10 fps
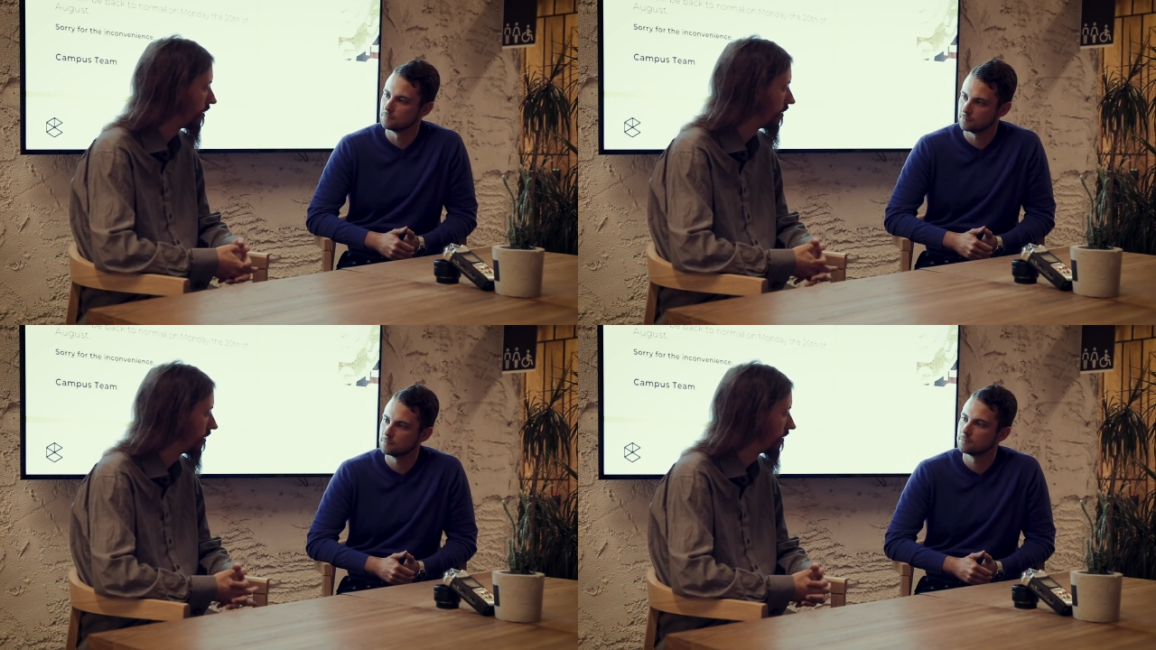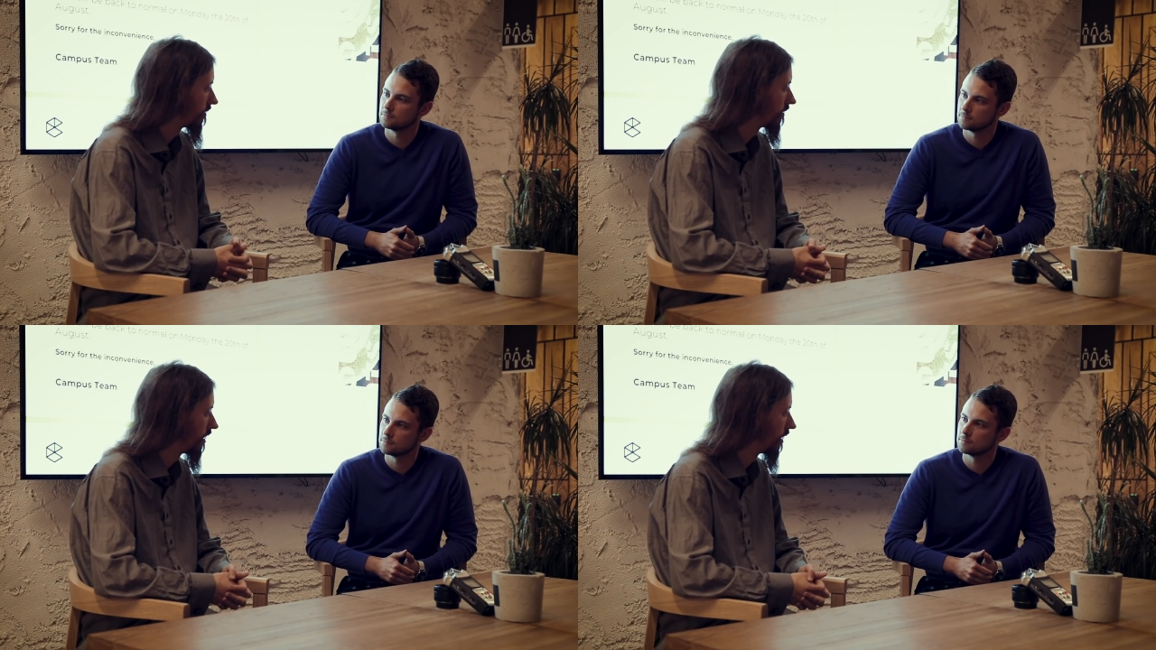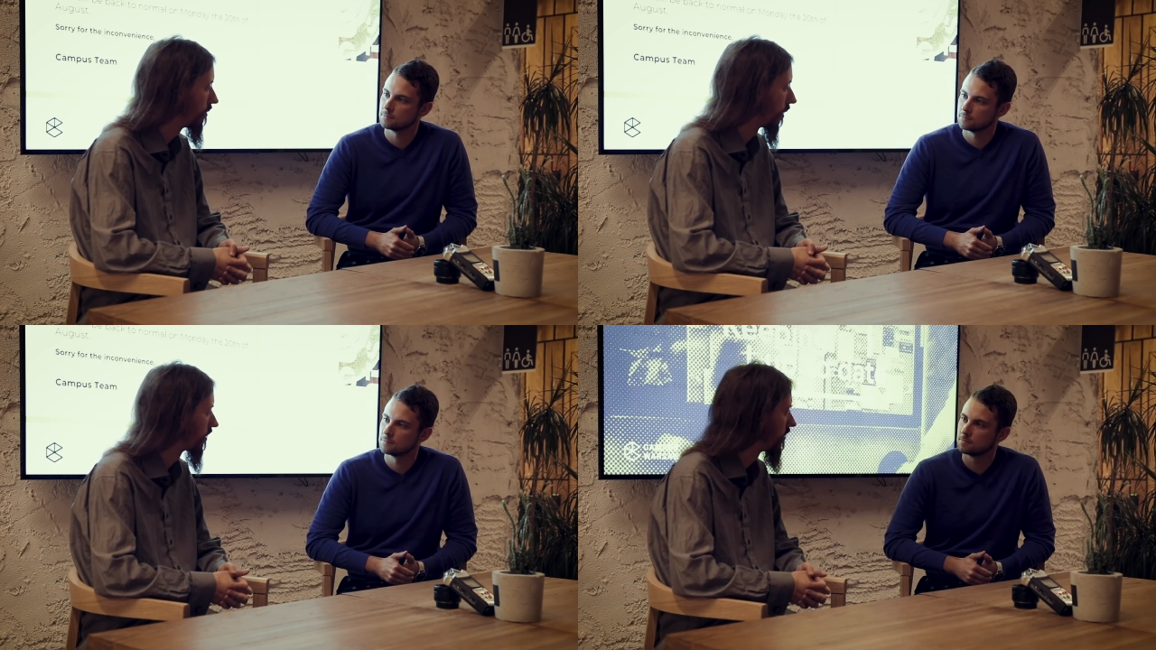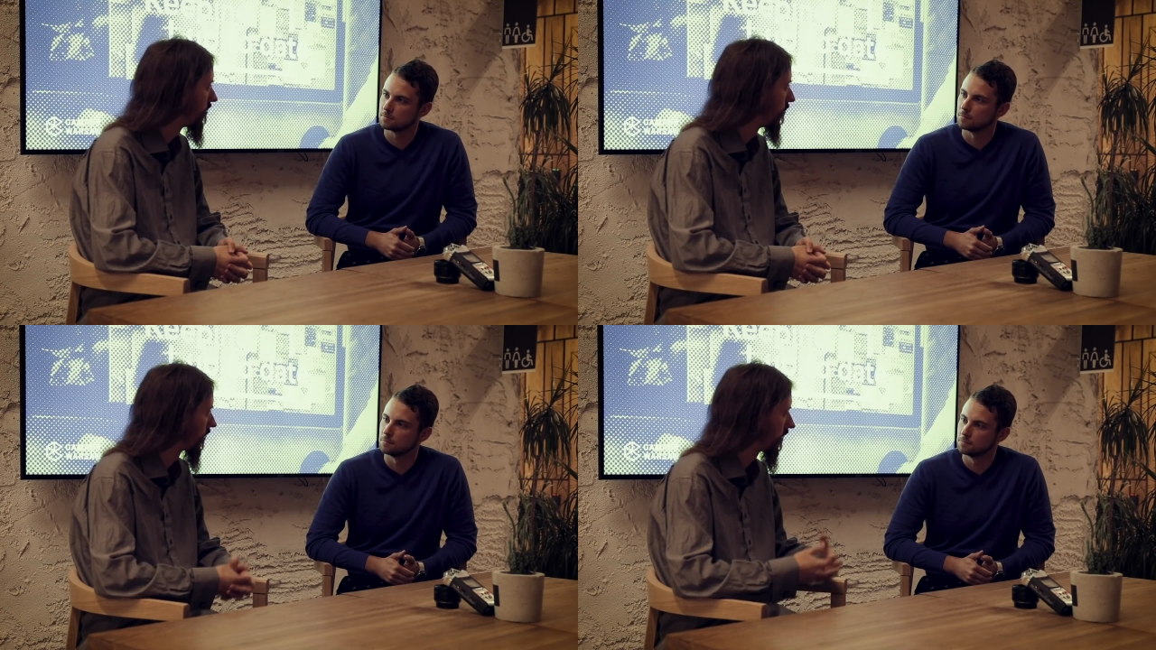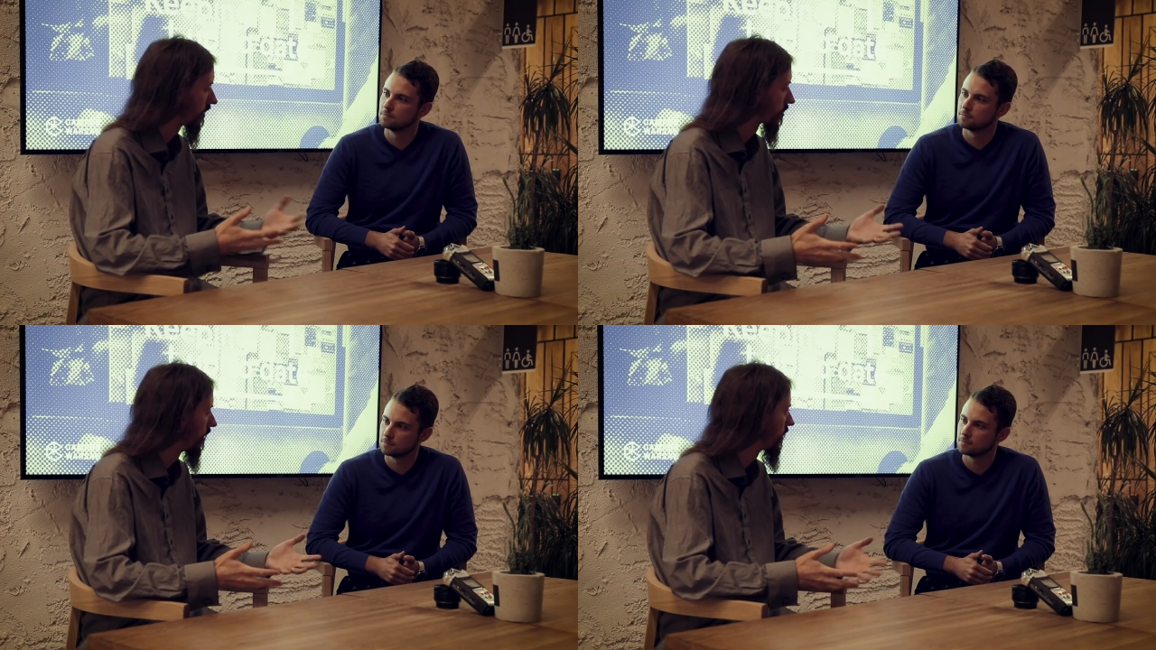Speaker 1: who you know want to mm-hmm. want to mm-hmm.
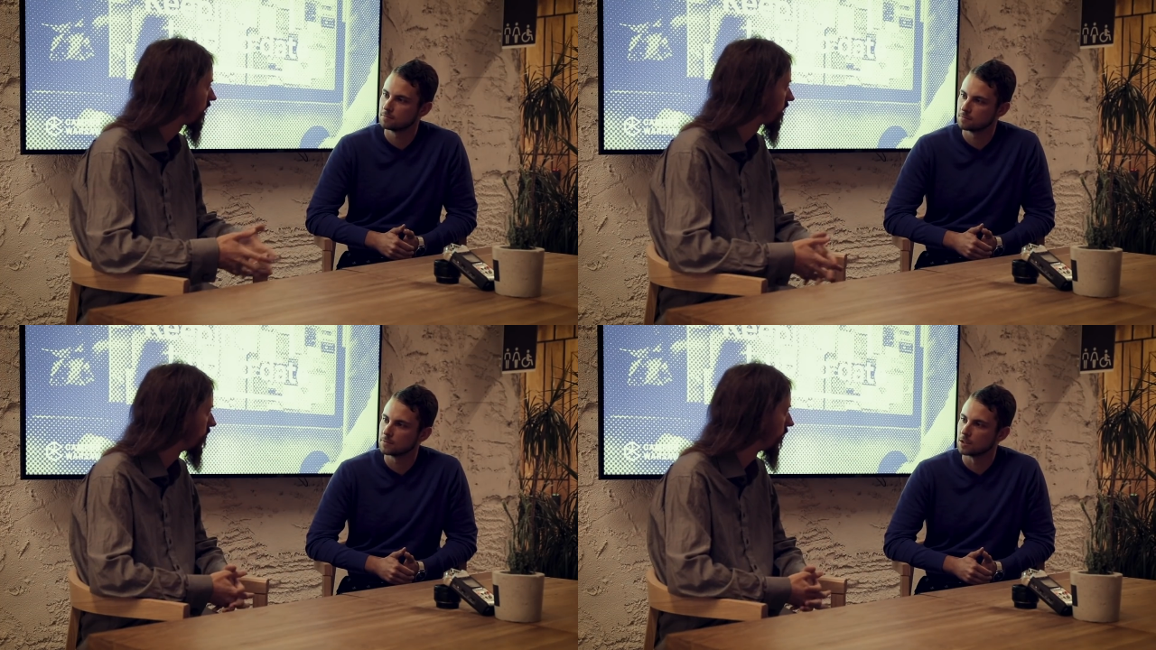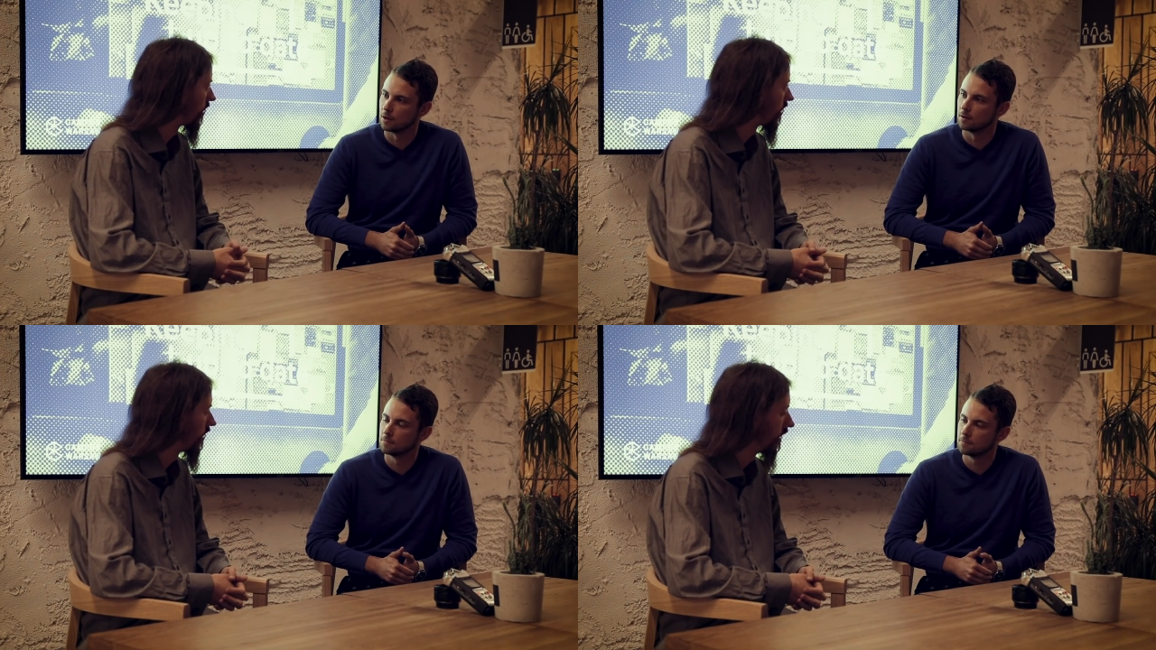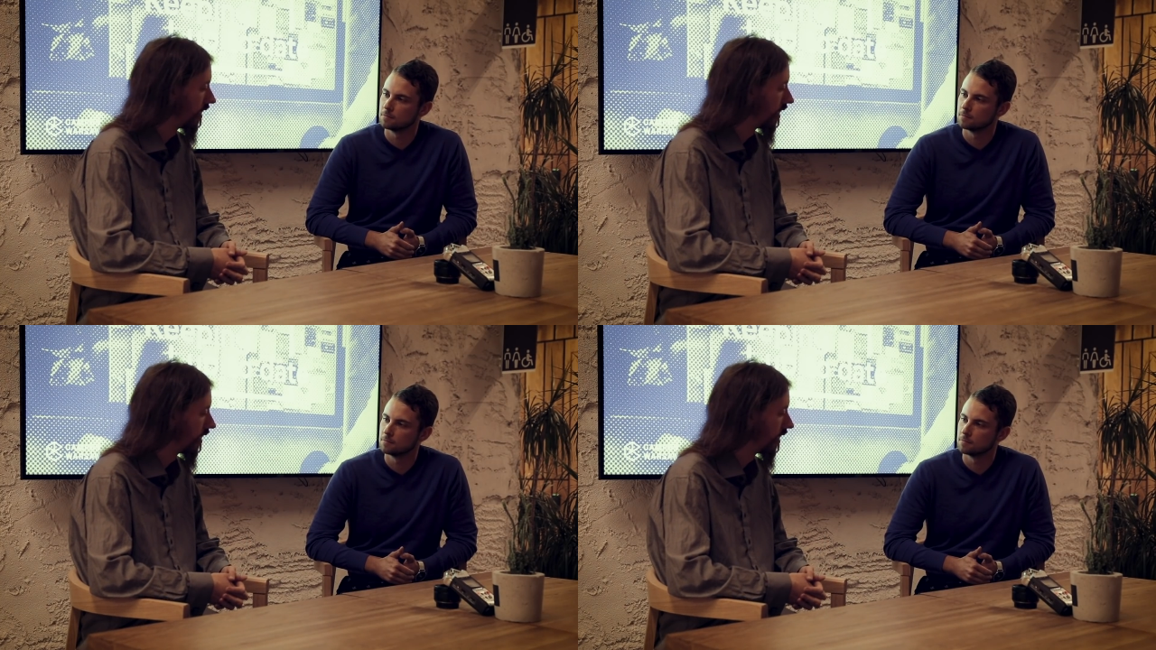destroy the system or. Yeah.